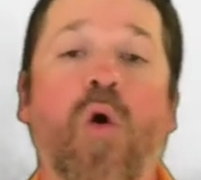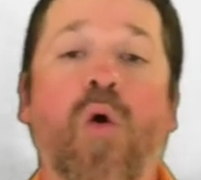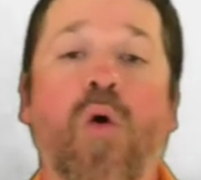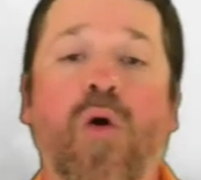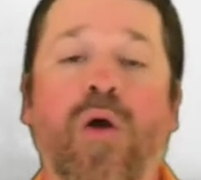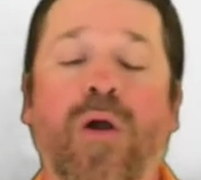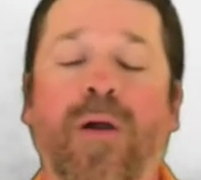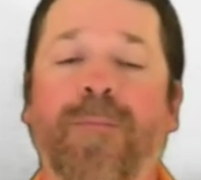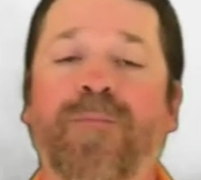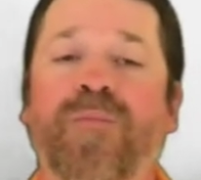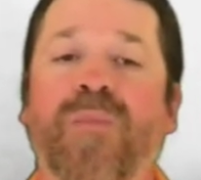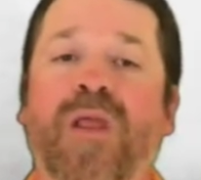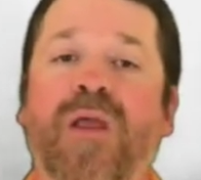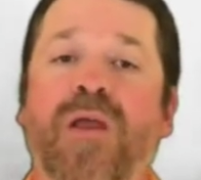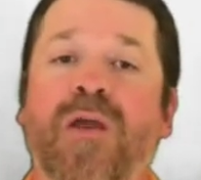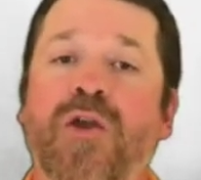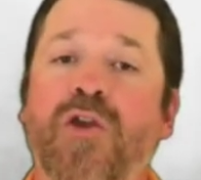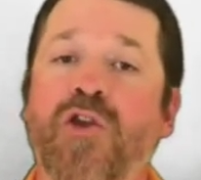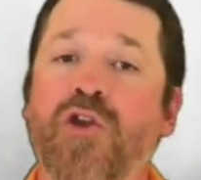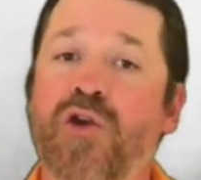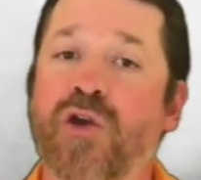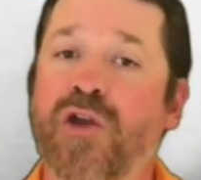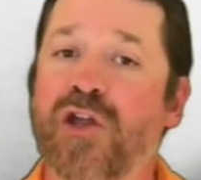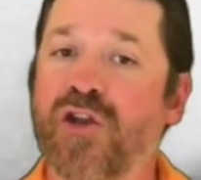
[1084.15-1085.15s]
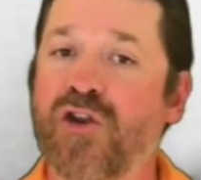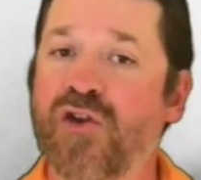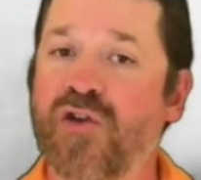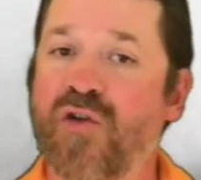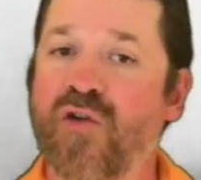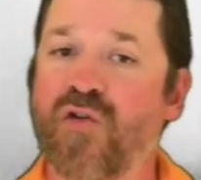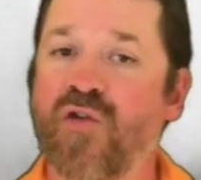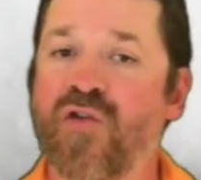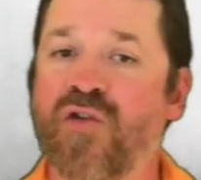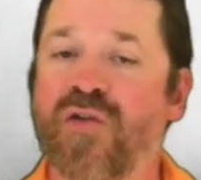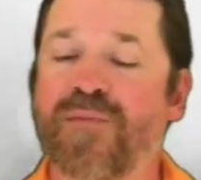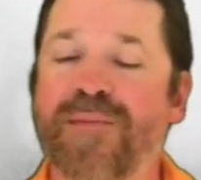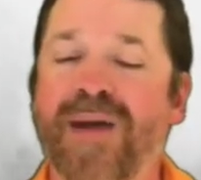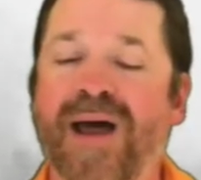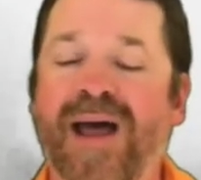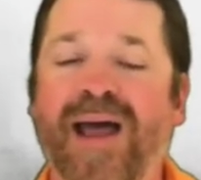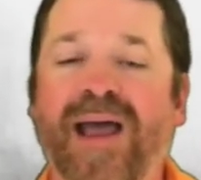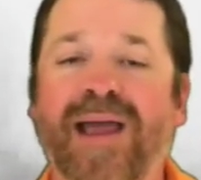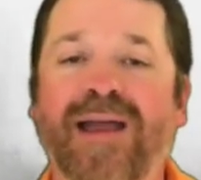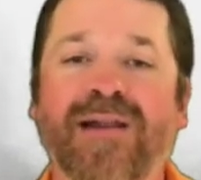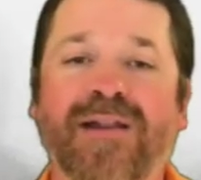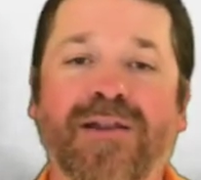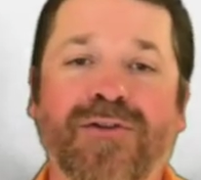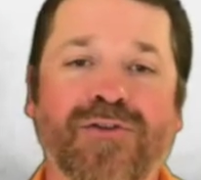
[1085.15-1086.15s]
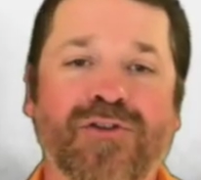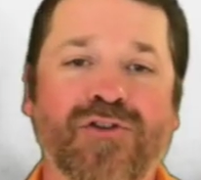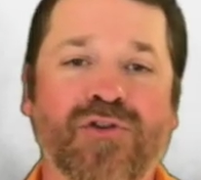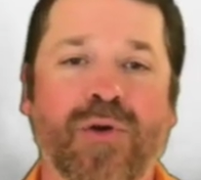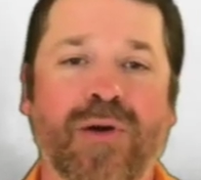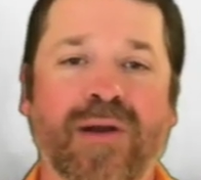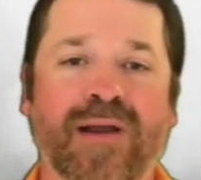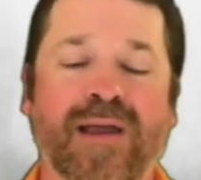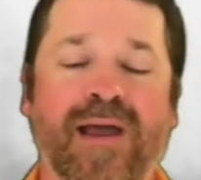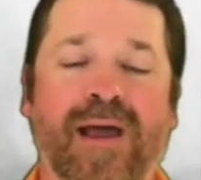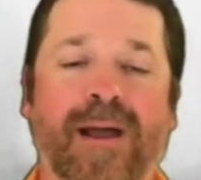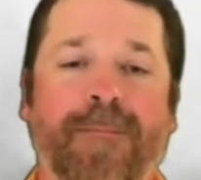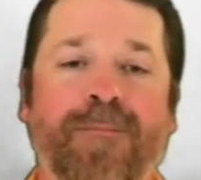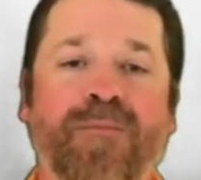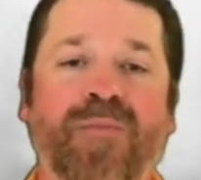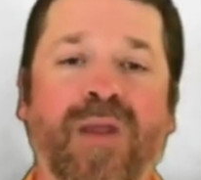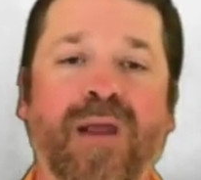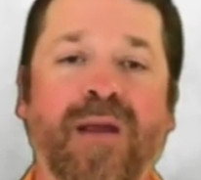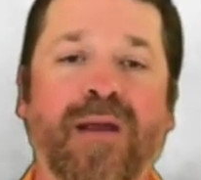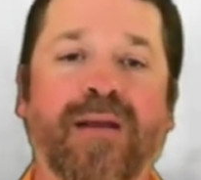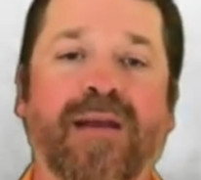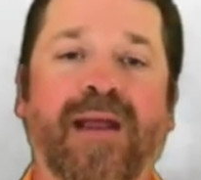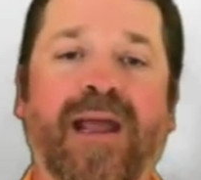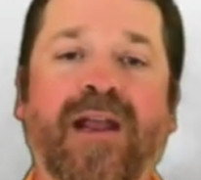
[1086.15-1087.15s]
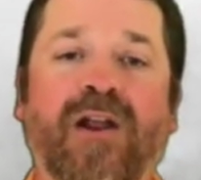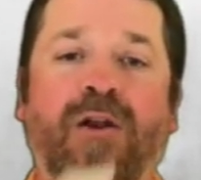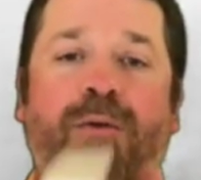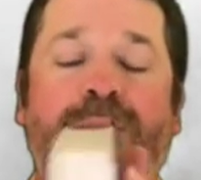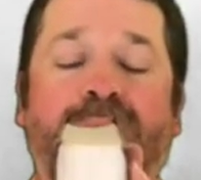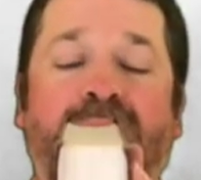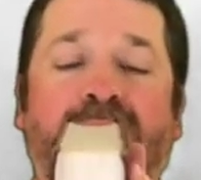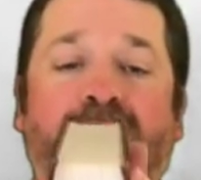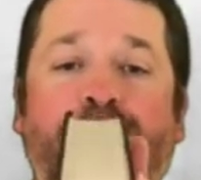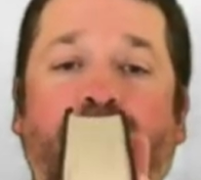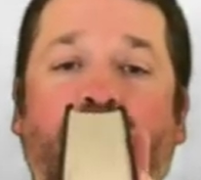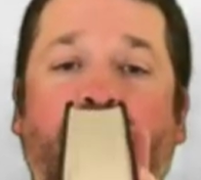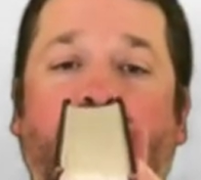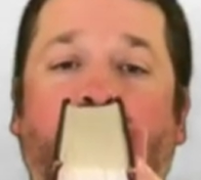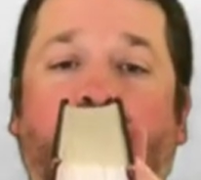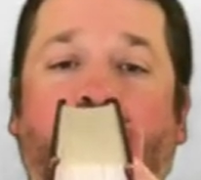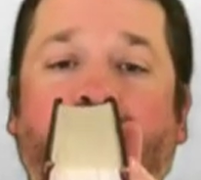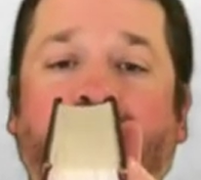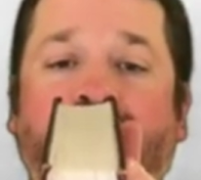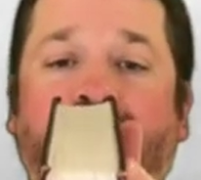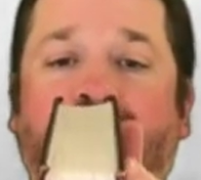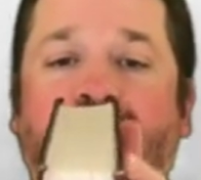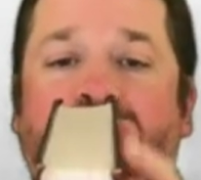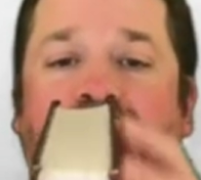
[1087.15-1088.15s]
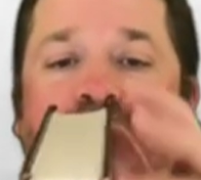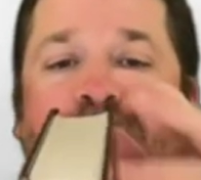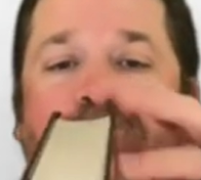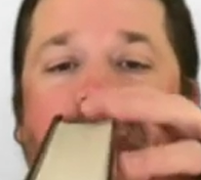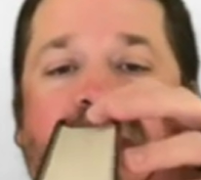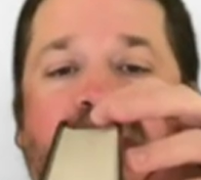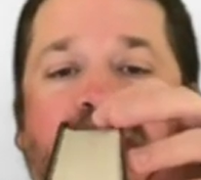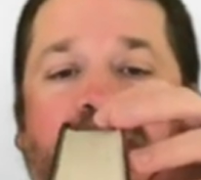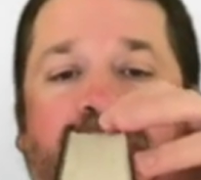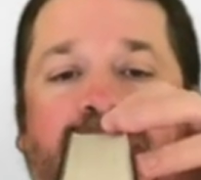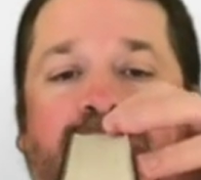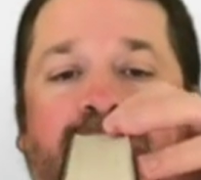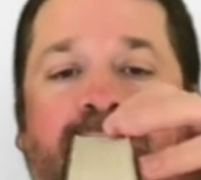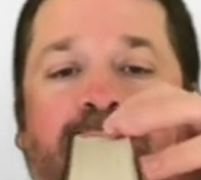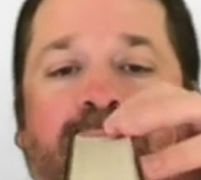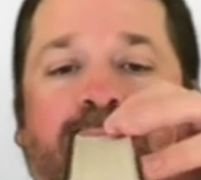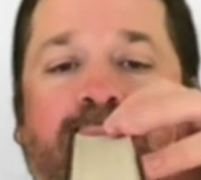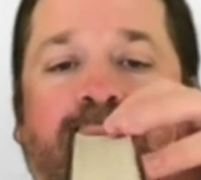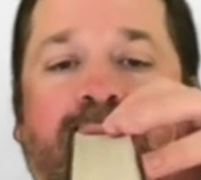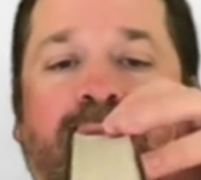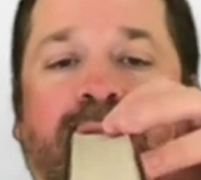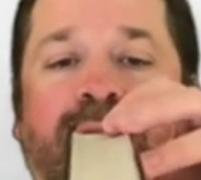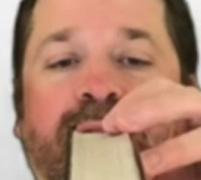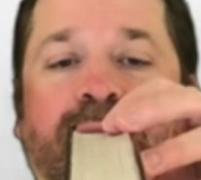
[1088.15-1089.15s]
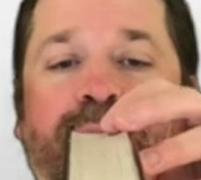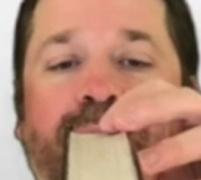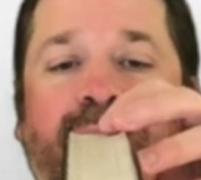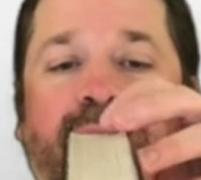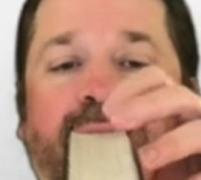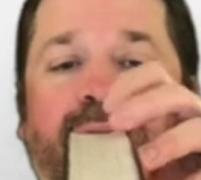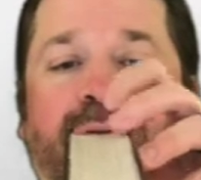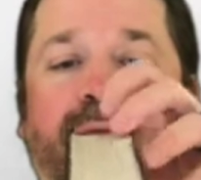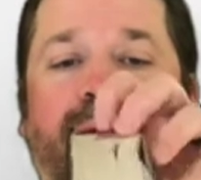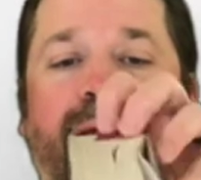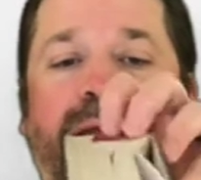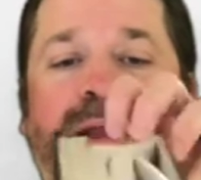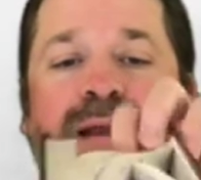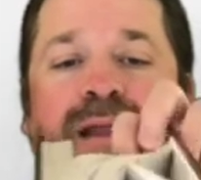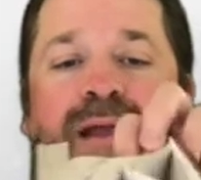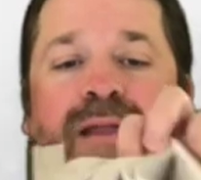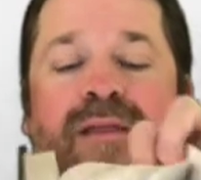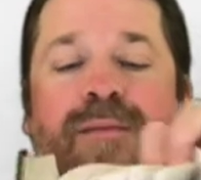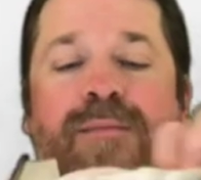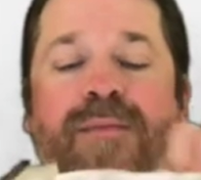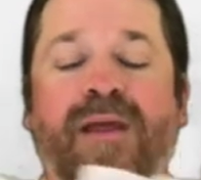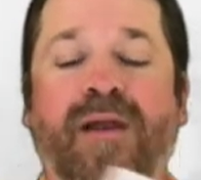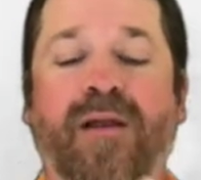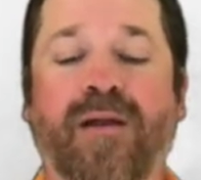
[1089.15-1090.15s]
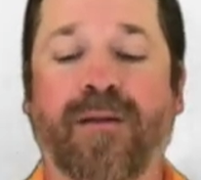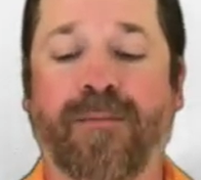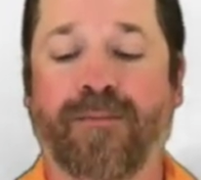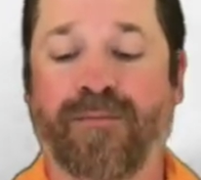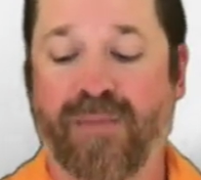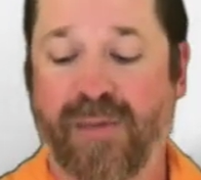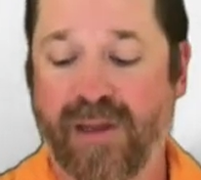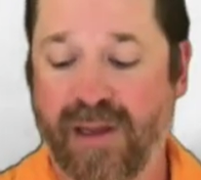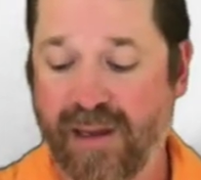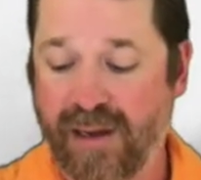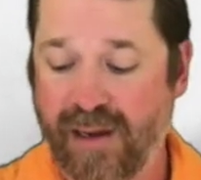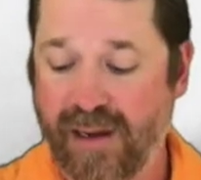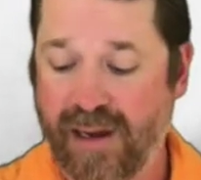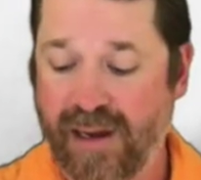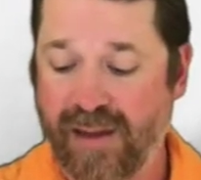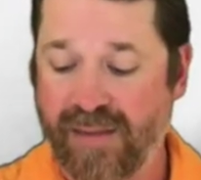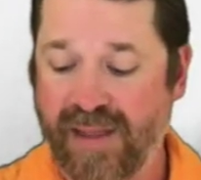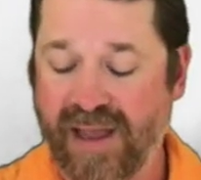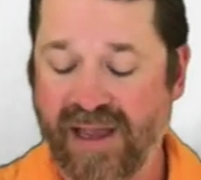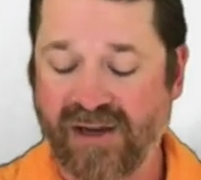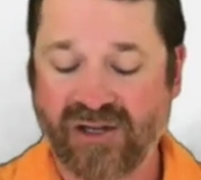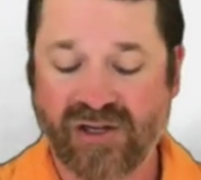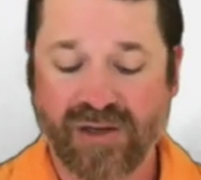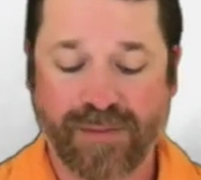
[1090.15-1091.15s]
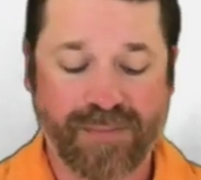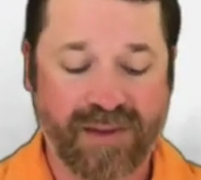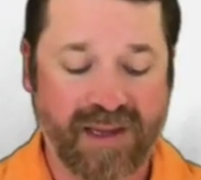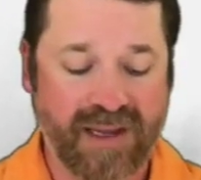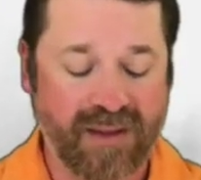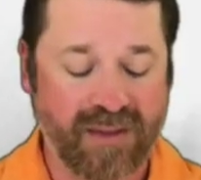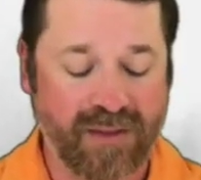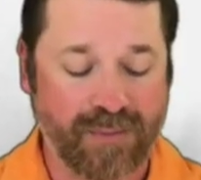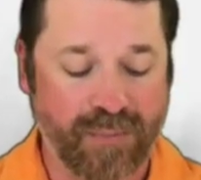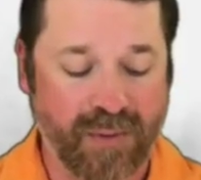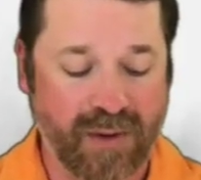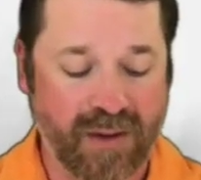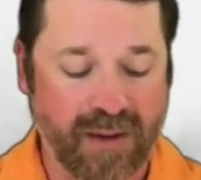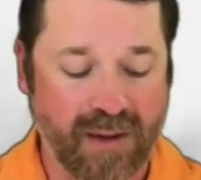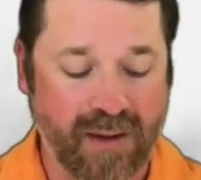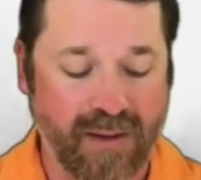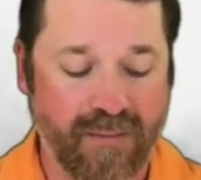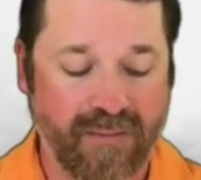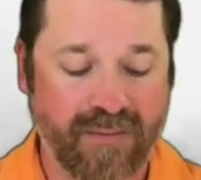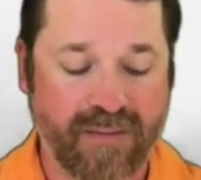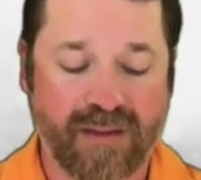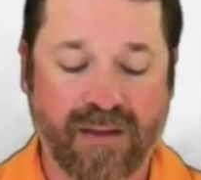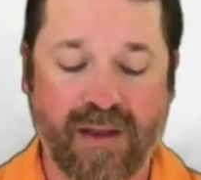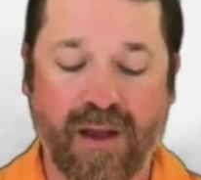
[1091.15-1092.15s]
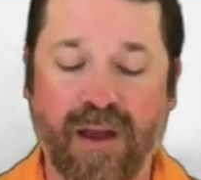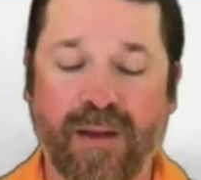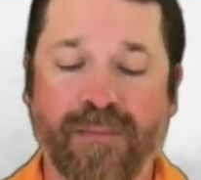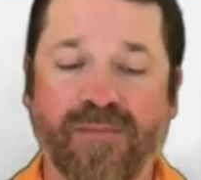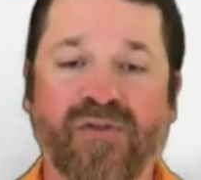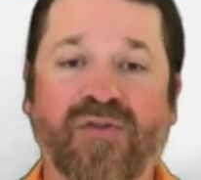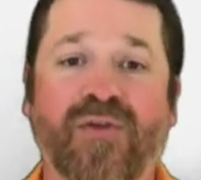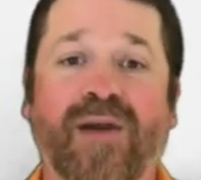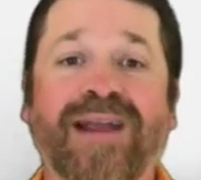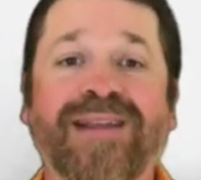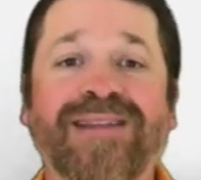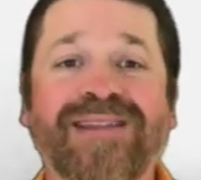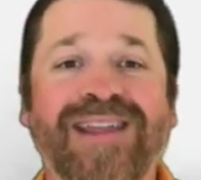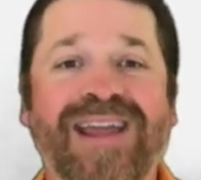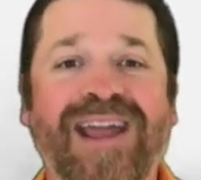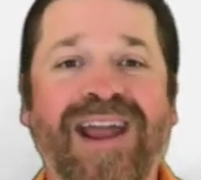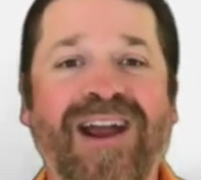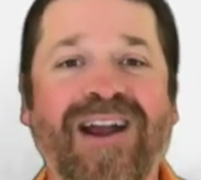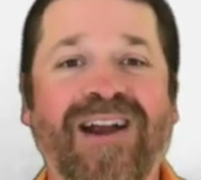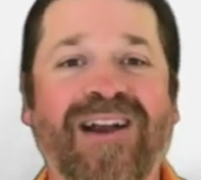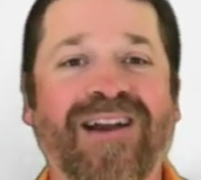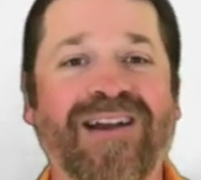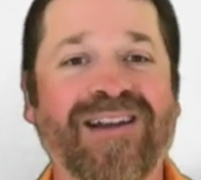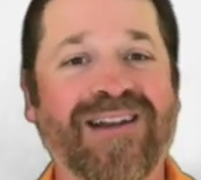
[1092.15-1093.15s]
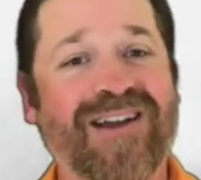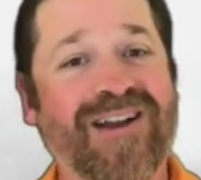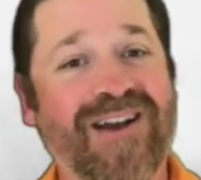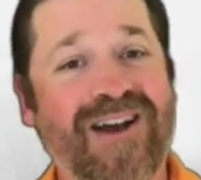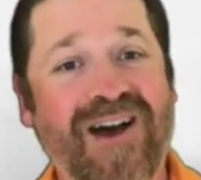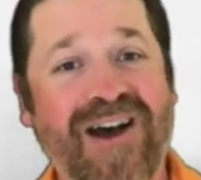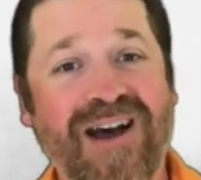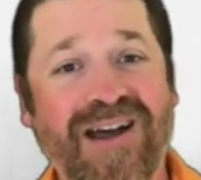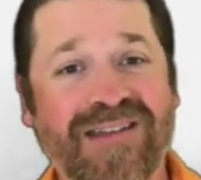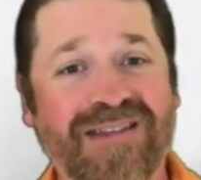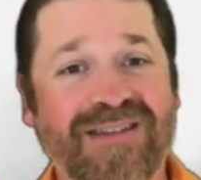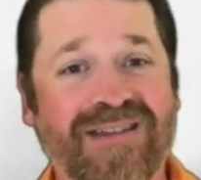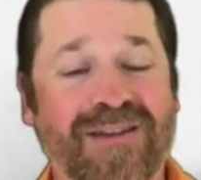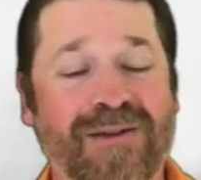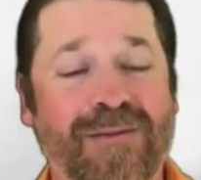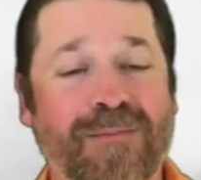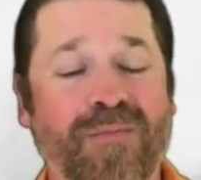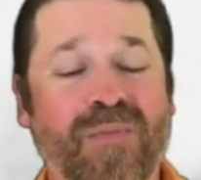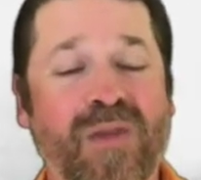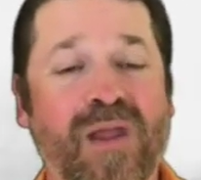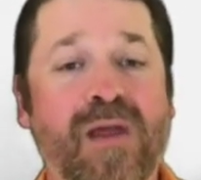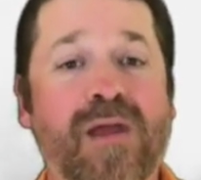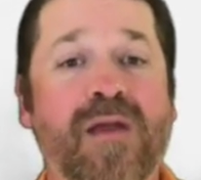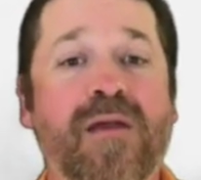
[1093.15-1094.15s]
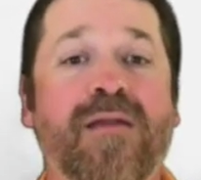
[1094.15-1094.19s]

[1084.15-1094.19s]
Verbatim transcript: Or you can use my little shortcut. Take your Bible, hold it up to the back, split it right down the middle, and that should be the book of Psalms right there. Awesome.